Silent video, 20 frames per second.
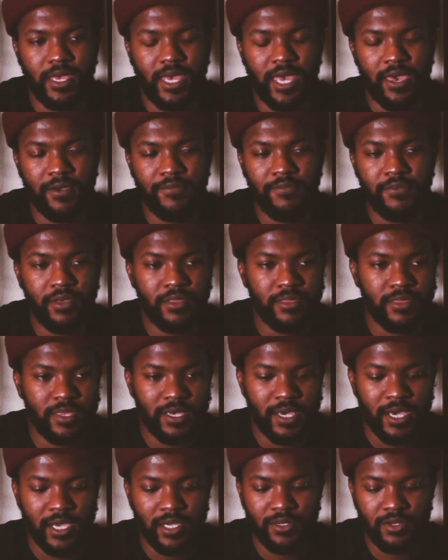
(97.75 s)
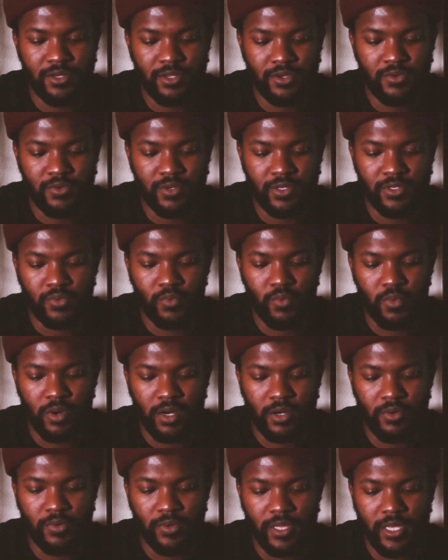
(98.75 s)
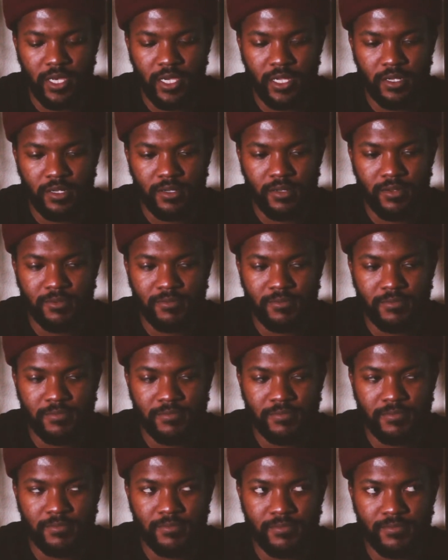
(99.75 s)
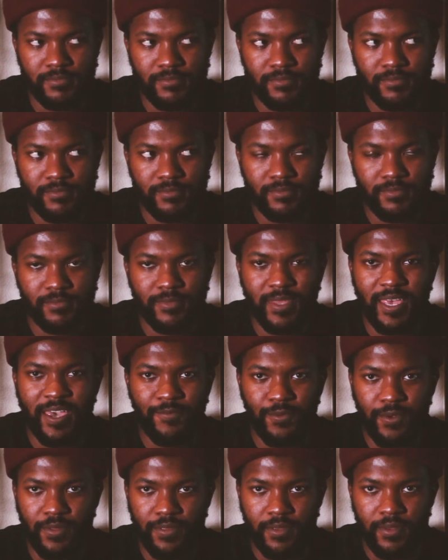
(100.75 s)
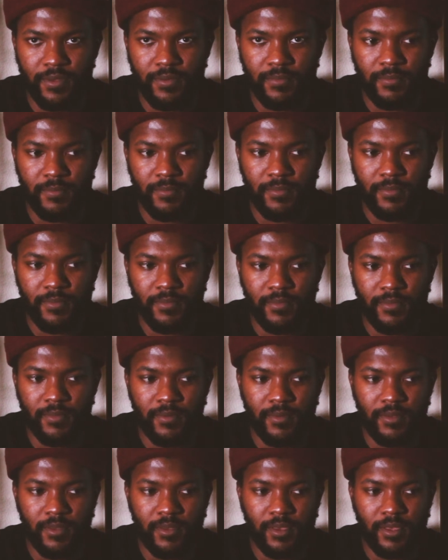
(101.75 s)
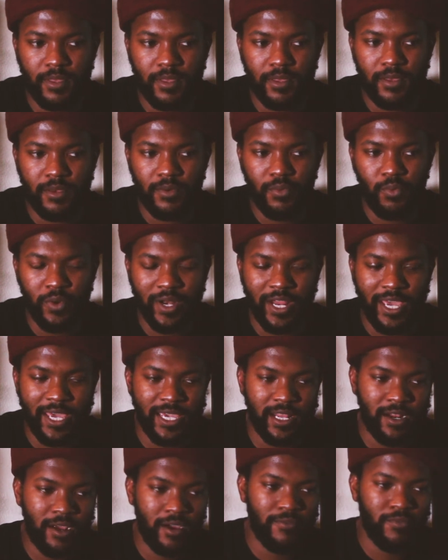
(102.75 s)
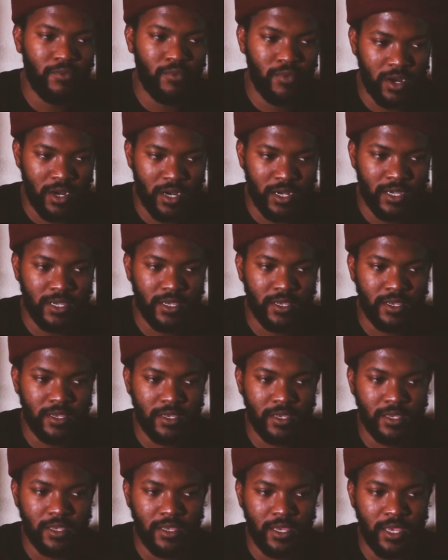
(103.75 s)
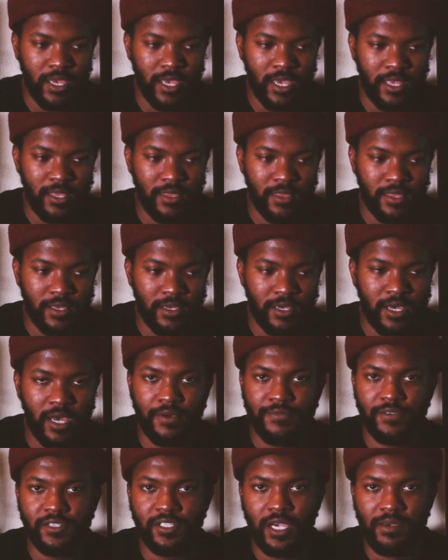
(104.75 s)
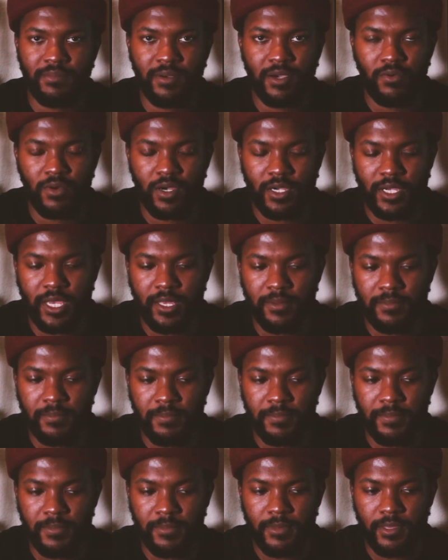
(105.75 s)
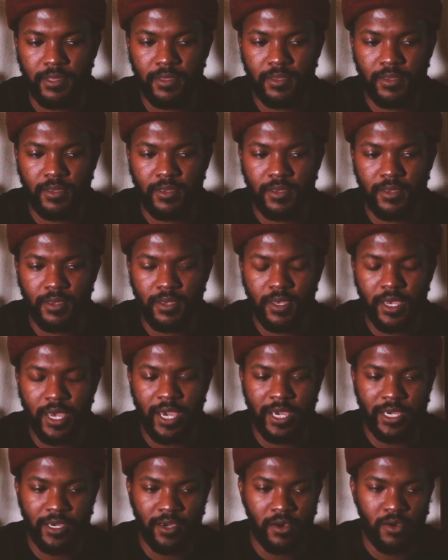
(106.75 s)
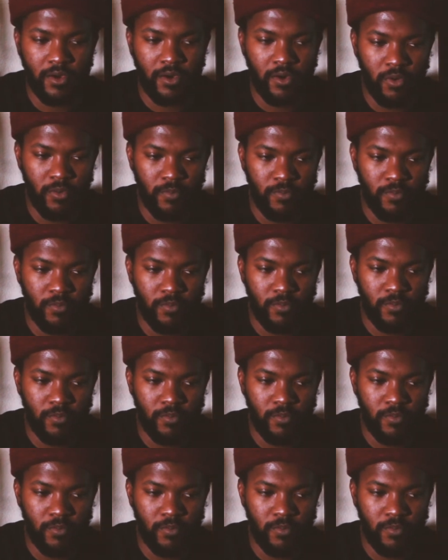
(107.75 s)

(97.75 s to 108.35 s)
Everything I do is work related. Everything. When I get off work at the coffee shop I work at, I go home